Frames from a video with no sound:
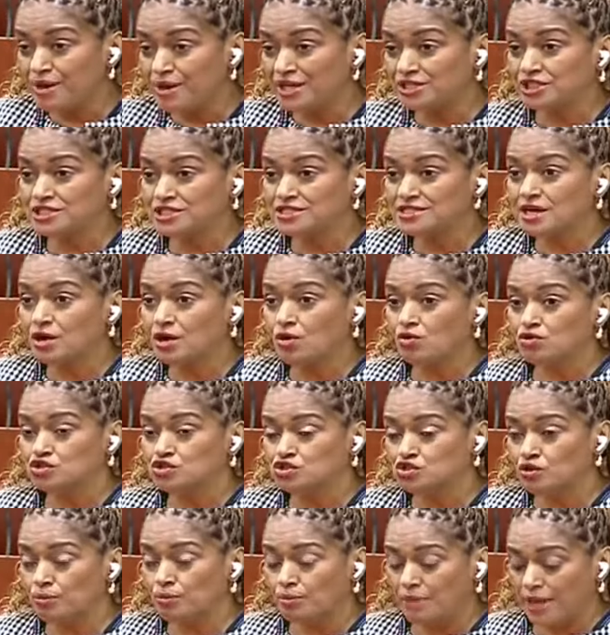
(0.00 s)
budgets are
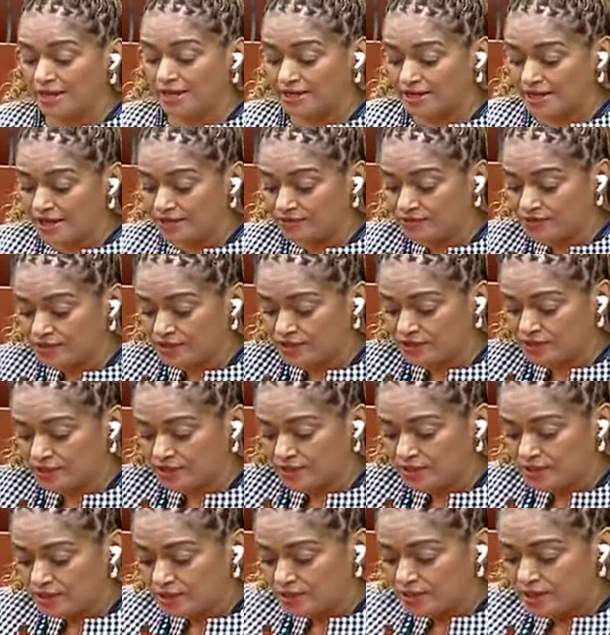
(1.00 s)
also made at
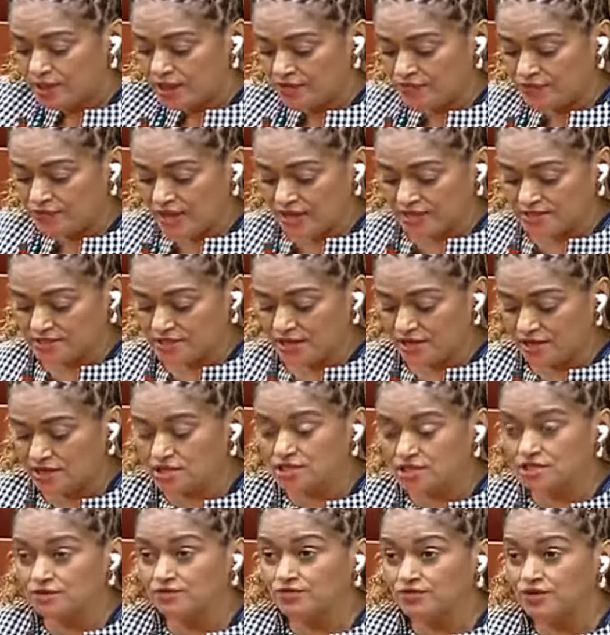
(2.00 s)
the
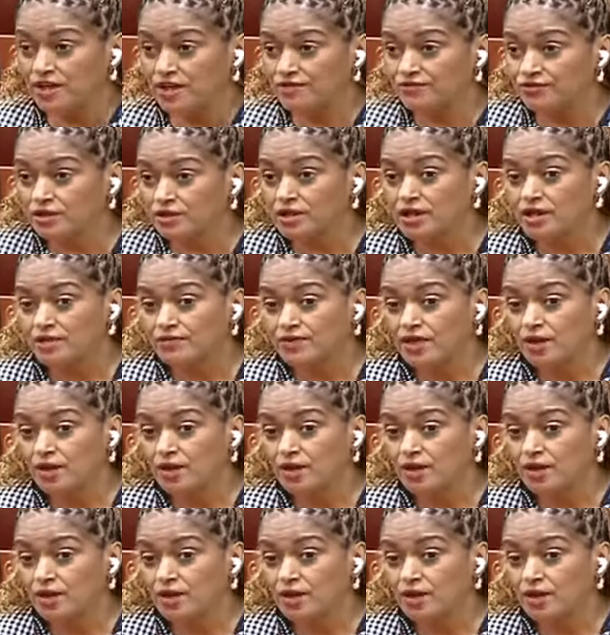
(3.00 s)
executive level,